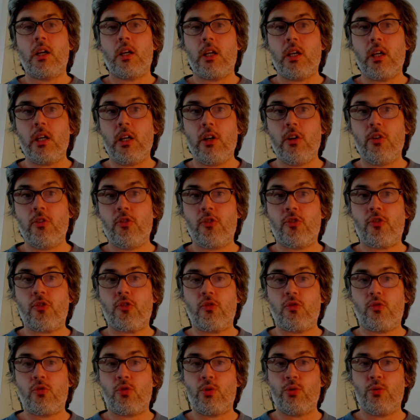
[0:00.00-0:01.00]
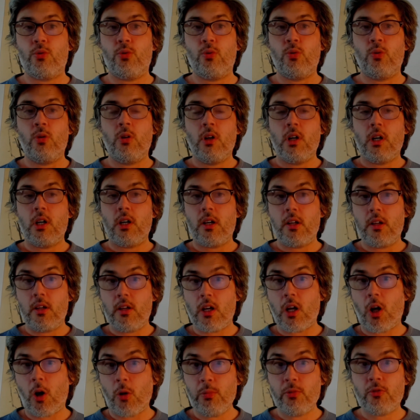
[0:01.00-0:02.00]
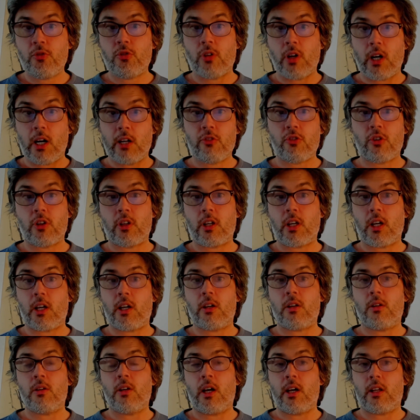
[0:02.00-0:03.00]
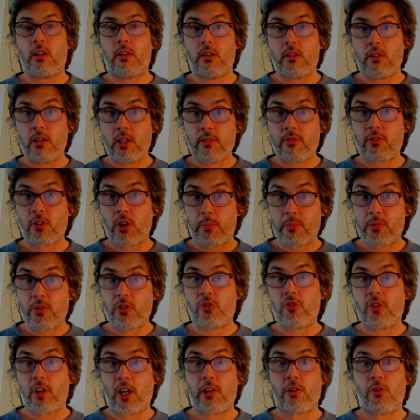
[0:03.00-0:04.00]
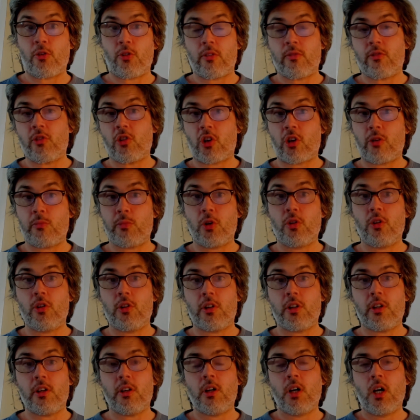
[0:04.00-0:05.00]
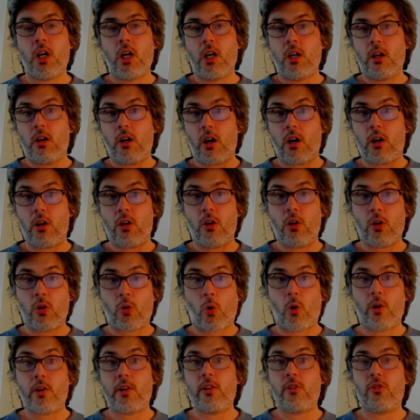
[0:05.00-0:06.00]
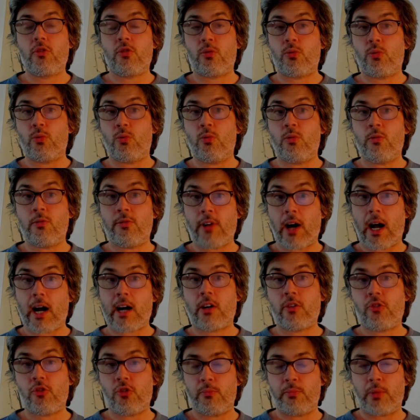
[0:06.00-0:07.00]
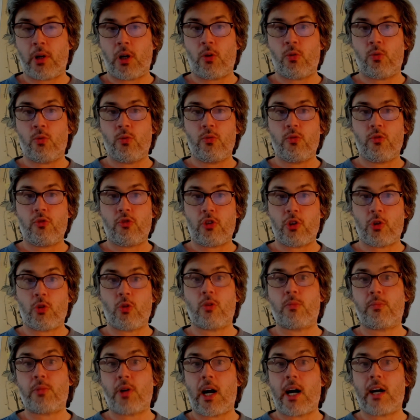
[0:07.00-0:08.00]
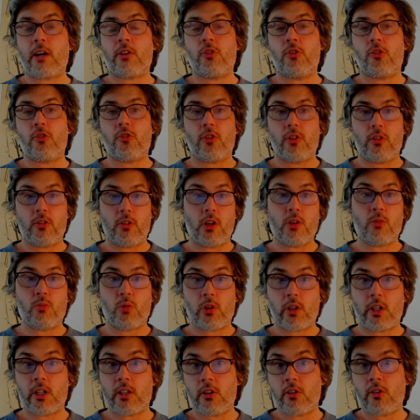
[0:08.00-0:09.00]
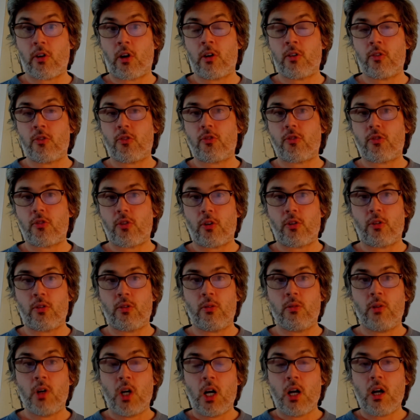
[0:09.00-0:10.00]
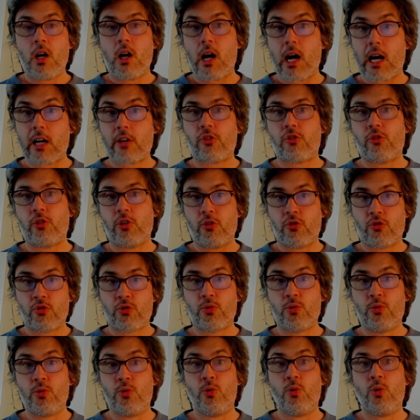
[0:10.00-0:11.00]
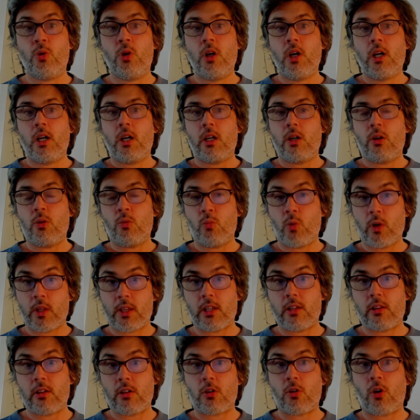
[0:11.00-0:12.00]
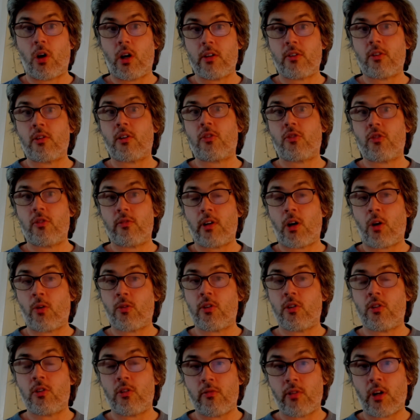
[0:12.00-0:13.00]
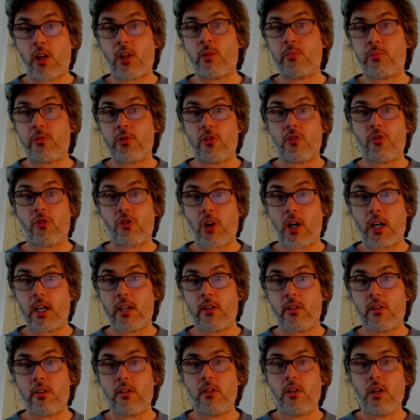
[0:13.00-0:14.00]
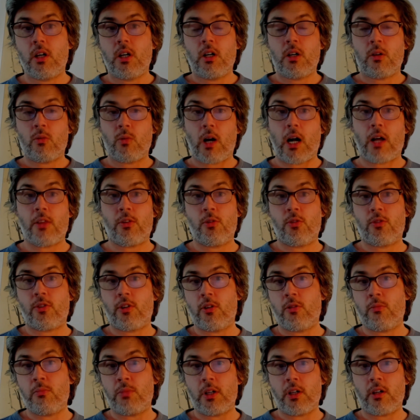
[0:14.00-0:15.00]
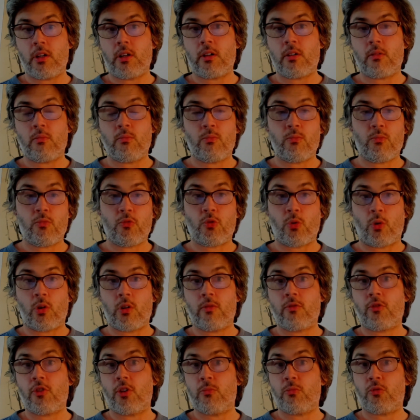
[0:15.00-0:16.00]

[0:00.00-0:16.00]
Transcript: is to help to educate and lift up the standard of the community according to facts about Qigong practice and related arts that are actually true within the context of how they developed in China, rather than being some